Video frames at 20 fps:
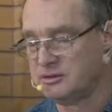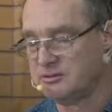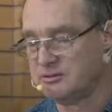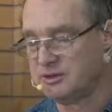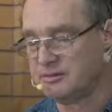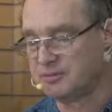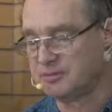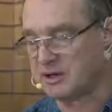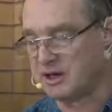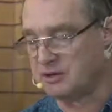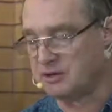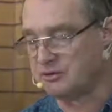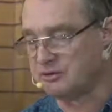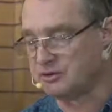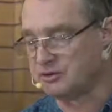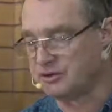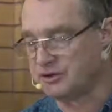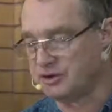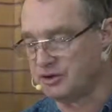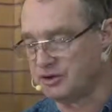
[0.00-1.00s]
We pray,
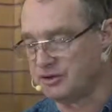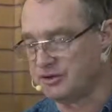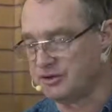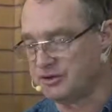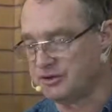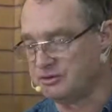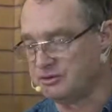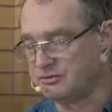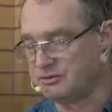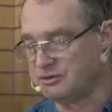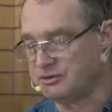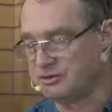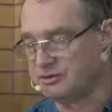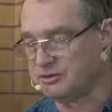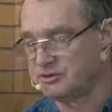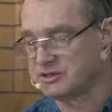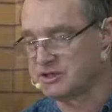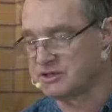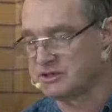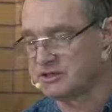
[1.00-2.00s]
Lord God, that you will
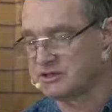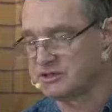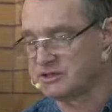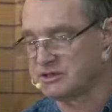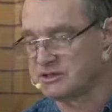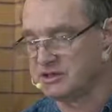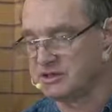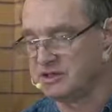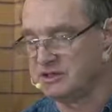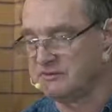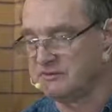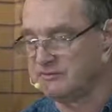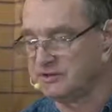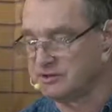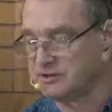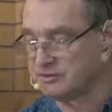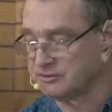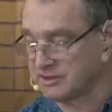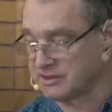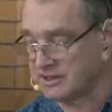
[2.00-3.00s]
use us as
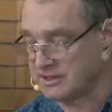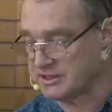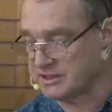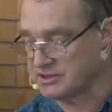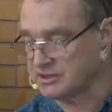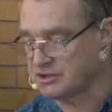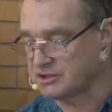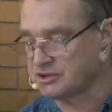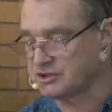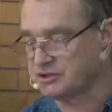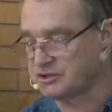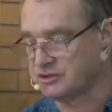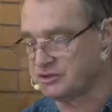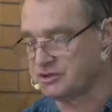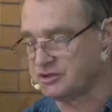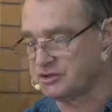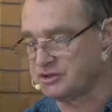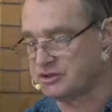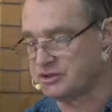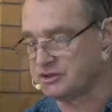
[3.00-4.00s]
individuals and as a
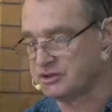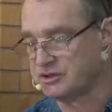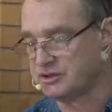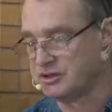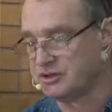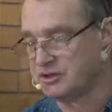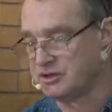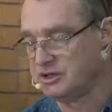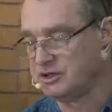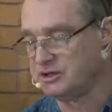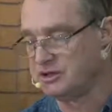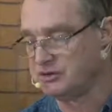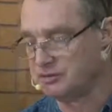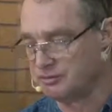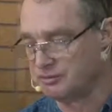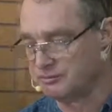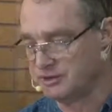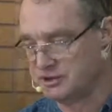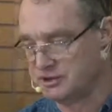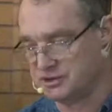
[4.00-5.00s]
church in
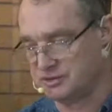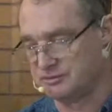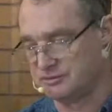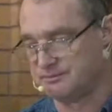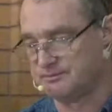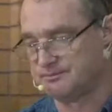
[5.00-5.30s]
your mission,